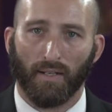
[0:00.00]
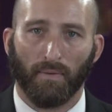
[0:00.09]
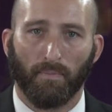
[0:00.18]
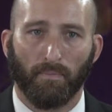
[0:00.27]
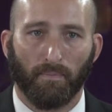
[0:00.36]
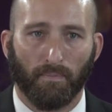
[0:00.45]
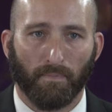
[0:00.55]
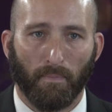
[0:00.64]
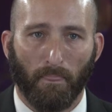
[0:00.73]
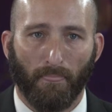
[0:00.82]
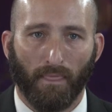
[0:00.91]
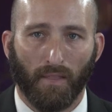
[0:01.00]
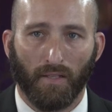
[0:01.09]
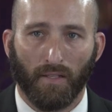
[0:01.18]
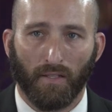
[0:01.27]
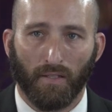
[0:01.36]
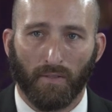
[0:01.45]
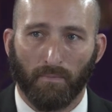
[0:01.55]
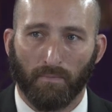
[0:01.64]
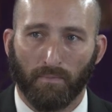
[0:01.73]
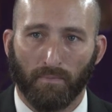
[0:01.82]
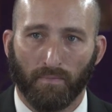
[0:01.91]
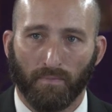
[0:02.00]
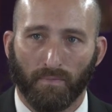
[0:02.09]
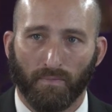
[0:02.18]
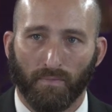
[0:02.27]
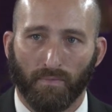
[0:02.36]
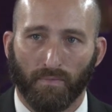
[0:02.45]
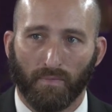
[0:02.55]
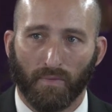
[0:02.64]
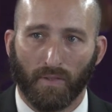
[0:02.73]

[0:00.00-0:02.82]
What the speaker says: Nobody speaks.